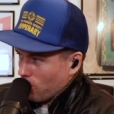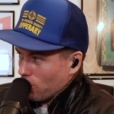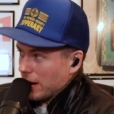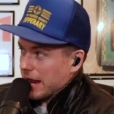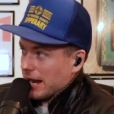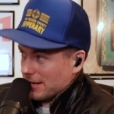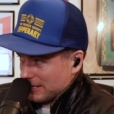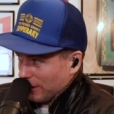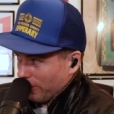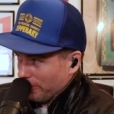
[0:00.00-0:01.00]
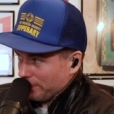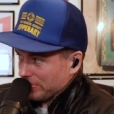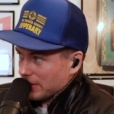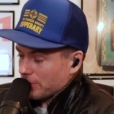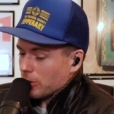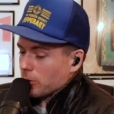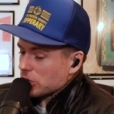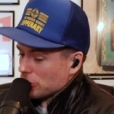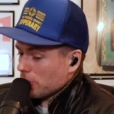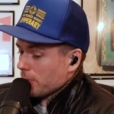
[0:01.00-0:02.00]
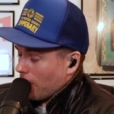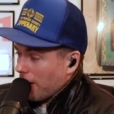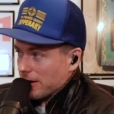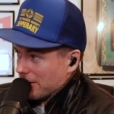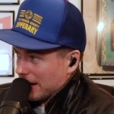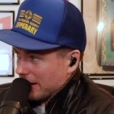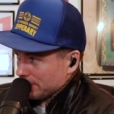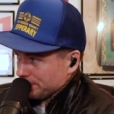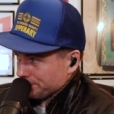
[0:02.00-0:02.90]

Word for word: Real slow. Well, there could be war there yet.